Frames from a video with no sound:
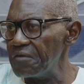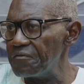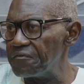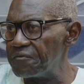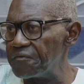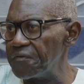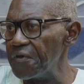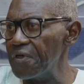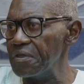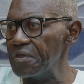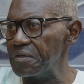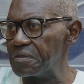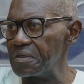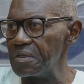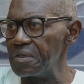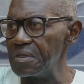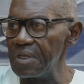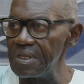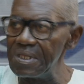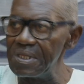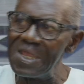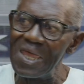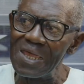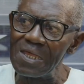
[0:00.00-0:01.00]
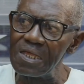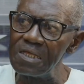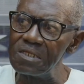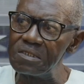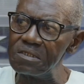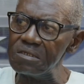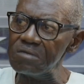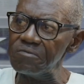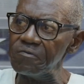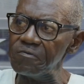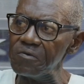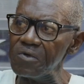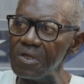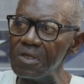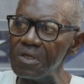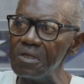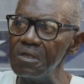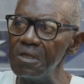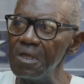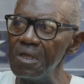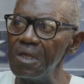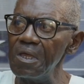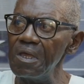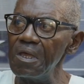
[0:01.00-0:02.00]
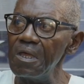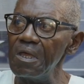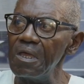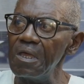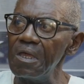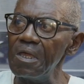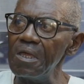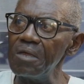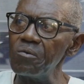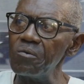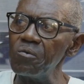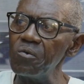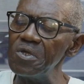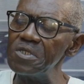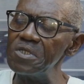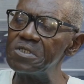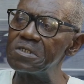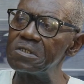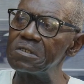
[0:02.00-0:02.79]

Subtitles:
first in a negative way, in which